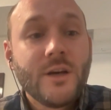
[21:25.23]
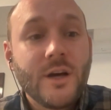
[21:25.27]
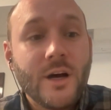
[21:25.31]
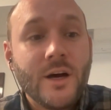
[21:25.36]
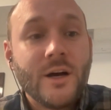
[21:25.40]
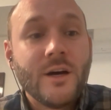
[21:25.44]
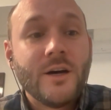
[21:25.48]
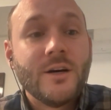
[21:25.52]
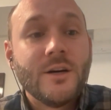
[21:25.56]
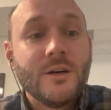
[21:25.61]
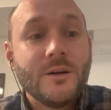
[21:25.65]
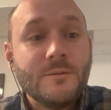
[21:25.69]

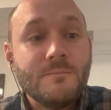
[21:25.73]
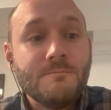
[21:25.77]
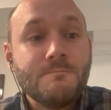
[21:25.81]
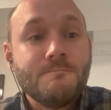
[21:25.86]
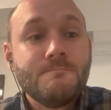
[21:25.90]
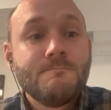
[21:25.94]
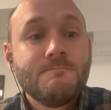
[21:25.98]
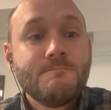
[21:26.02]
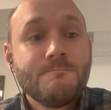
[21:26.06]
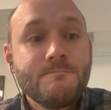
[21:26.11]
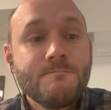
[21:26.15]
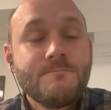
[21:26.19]

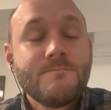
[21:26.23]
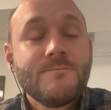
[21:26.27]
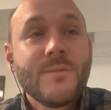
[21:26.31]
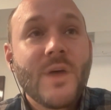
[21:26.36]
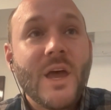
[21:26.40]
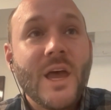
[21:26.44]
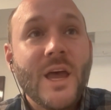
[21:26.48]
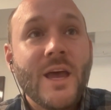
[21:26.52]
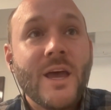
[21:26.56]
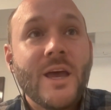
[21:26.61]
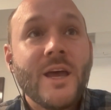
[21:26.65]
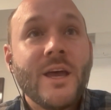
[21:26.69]

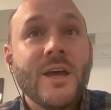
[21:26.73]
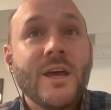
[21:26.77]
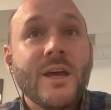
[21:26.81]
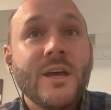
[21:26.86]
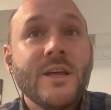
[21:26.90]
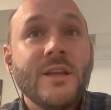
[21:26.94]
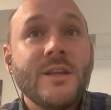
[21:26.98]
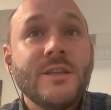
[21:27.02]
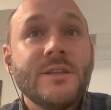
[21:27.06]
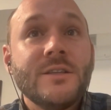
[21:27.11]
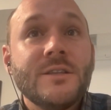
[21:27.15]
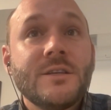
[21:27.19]

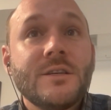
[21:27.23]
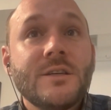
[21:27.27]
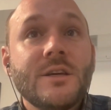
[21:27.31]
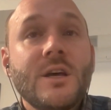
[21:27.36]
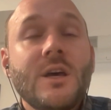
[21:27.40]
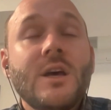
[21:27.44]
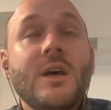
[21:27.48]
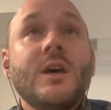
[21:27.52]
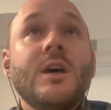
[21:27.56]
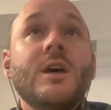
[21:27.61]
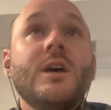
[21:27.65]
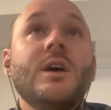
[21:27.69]
And
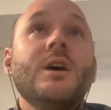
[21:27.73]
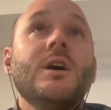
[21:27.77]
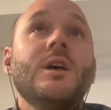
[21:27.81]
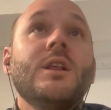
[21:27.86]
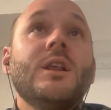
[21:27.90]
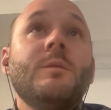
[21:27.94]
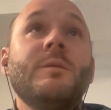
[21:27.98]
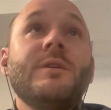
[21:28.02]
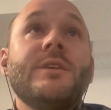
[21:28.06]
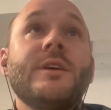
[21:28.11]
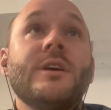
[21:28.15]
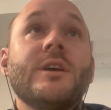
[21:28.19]

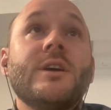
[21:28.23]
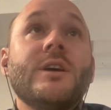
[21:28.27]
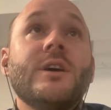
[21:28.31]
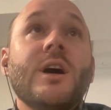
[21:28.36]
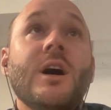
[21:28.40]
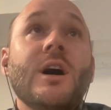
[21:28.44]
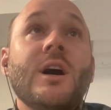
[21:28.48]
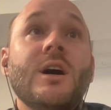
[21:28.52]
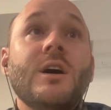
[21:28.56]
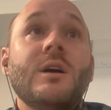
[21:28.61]
let me think.